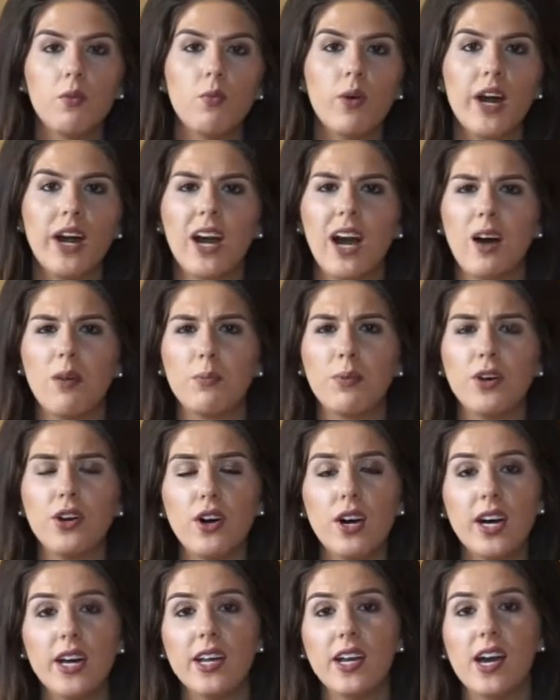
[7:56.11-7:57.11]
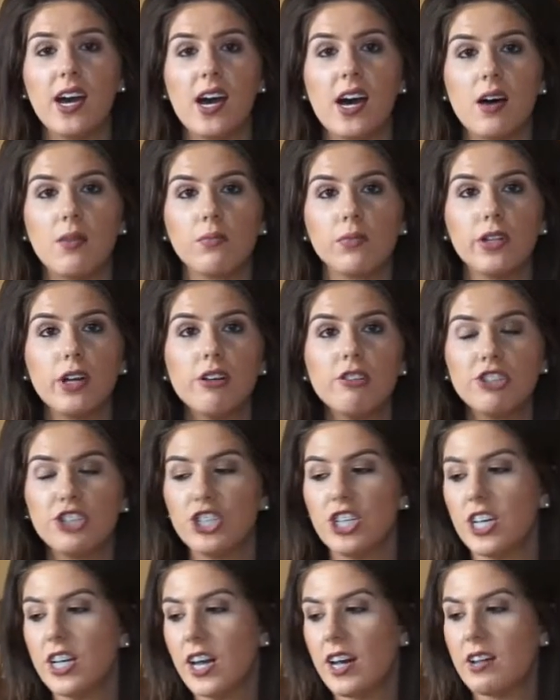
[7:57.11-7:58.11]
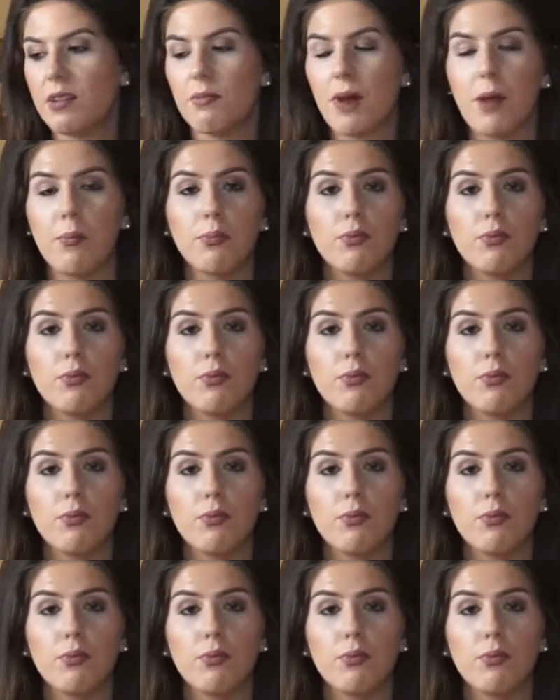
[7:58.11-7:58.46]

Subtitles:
where I'll put on lotion and then my